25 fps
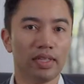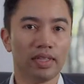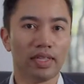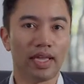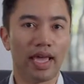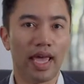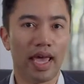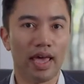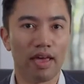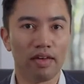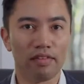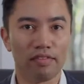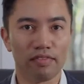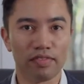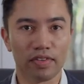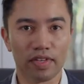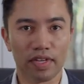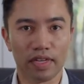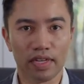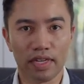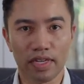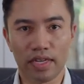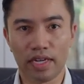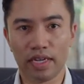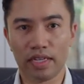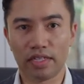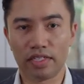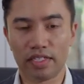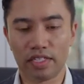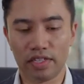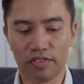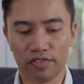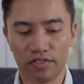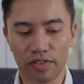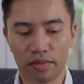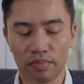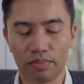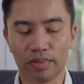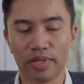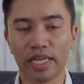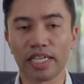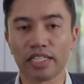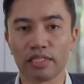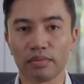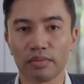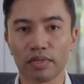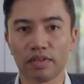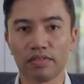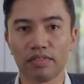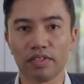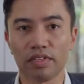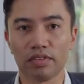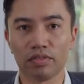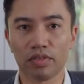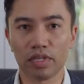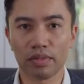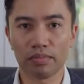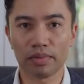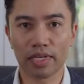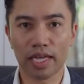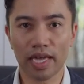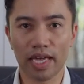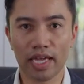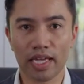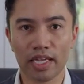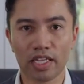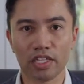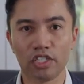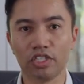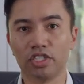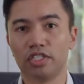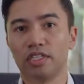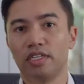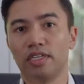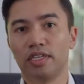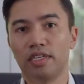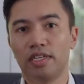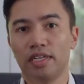they have different placement of their rib cage,